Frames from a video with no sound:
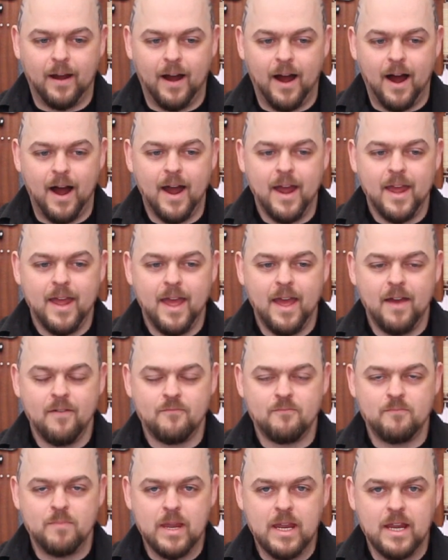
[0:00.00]
I
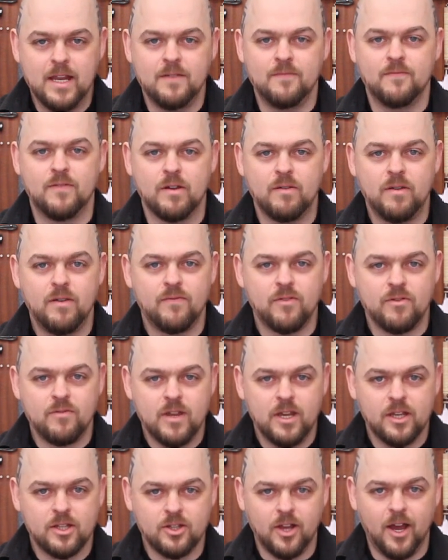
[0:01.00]
have been very,
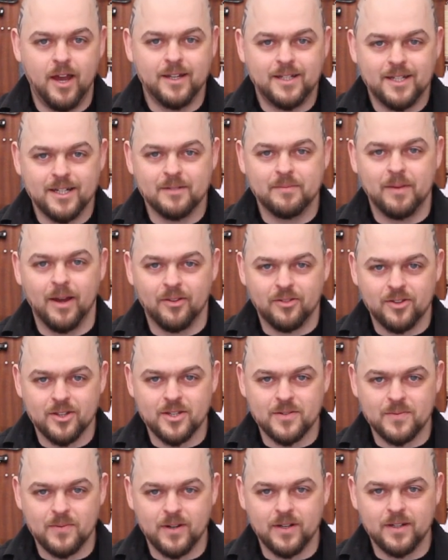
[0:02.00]
very excited about
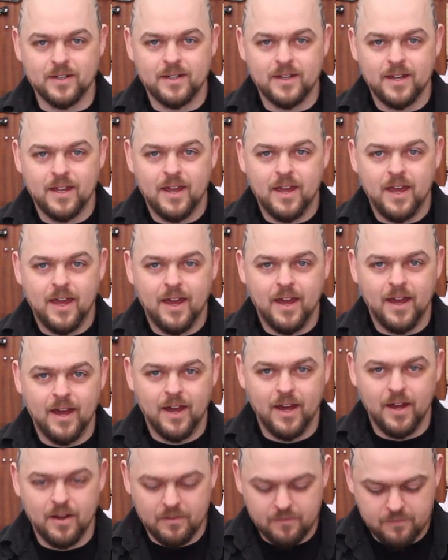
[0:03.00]
this one
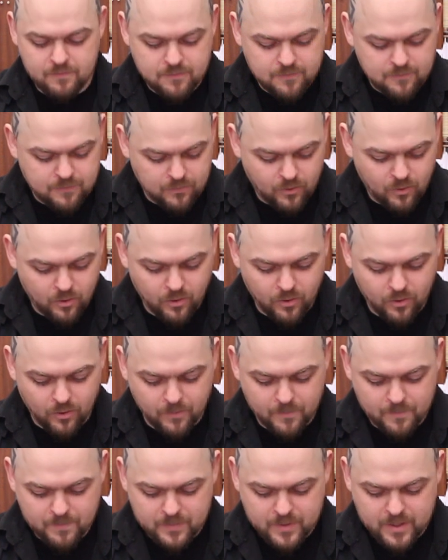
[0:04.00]
uh,
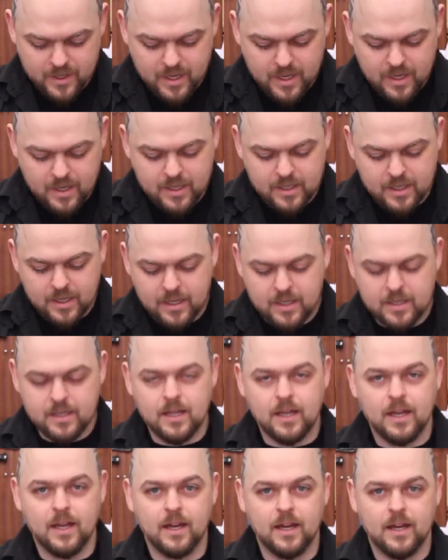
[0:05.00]
for...
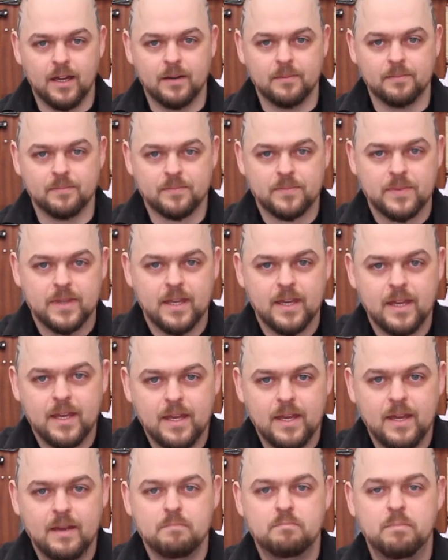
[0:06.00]
Um,
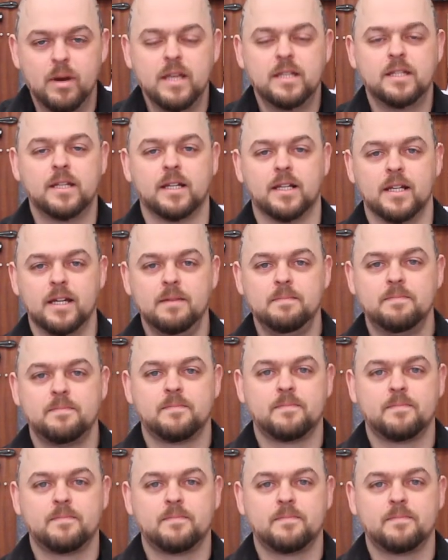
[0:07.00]
basically,